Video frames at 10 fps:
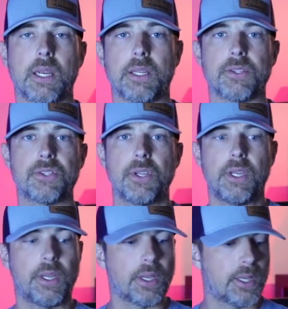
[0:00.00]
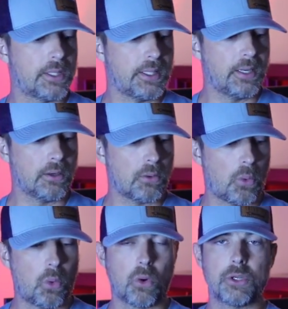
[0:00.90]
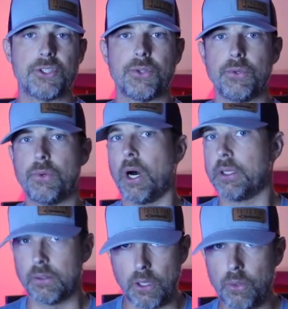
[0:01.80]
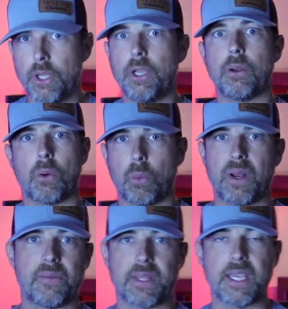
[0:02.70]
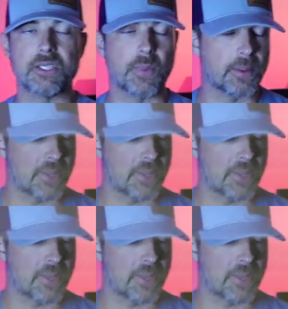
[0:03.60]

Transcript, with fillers: it is clear or to unload it or whatever the case may